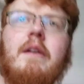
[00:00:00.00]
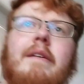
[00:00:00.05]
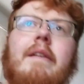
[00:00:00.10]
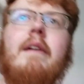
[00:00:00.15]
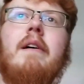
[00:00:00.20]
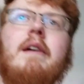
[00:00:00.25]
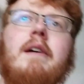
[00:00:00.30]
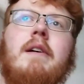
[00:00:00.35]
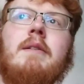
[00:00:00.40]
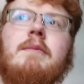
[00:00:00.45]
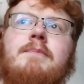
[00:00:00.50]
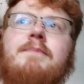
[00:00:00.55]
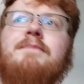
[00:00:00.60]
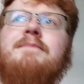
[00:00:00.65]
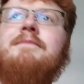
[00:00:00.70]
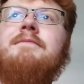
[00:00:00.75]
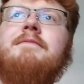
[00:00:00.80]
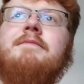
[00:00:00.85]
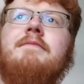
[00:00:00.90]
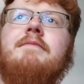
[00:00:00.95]

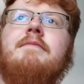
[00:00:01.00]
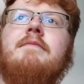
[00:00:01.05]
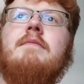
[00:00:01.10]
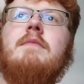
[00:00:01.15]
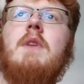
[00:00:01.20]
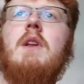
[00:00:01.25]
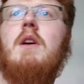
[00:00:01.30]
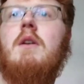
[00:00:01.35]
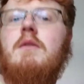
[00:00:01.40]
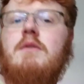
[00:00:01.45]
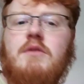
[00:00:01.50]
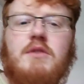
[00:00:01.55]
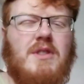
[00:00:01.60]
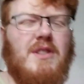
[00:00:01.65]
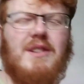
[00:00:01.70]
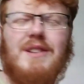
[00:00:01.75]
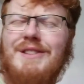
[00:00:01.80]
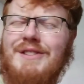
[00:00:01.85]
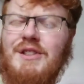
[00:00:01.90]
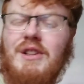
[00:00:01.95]

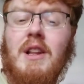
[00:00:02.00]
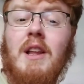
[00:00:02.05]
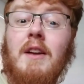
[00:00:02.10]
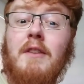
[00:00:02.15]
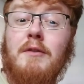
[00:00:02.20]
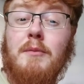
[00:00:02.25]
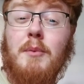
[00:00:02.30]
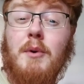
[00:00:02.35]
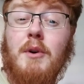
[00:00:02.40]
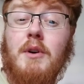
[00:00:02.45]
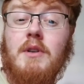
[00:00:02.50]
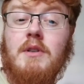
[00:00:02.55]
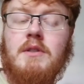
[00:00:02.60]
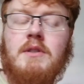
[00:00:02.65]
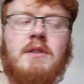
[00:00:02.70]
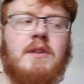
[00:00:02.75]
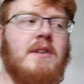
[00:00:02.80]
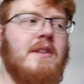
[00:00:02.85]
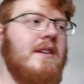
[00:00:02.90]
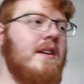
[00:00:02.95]
She loves
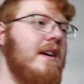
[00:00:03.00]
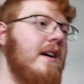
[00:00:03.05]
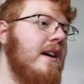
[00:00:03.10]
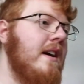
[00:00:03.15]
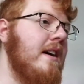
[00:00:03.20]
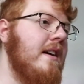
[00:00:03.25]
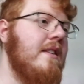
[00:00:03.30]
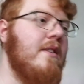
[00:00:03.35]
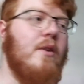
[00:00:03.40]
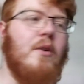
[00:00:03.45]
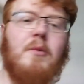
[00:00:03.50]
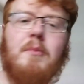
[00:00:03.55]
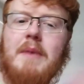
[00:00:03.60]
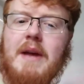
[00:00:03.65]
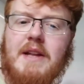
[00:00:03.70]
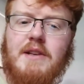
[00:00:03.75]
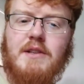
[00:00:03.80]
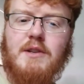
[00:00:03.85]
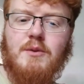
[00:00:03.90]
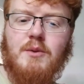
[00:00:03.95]
books. The whole
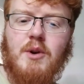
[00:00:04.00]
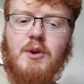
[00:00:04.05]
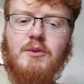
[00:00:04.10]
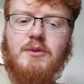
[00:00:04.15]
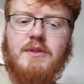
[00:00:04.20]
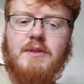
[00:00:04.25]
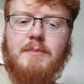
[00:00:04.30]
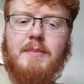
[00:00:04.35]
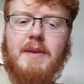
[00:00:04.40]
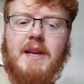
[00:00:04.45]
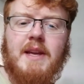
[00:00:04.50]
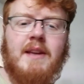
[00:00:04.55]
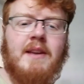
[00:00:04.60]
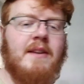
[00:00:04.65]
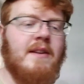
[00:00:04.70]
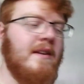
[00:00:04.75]
Magic Rose bit.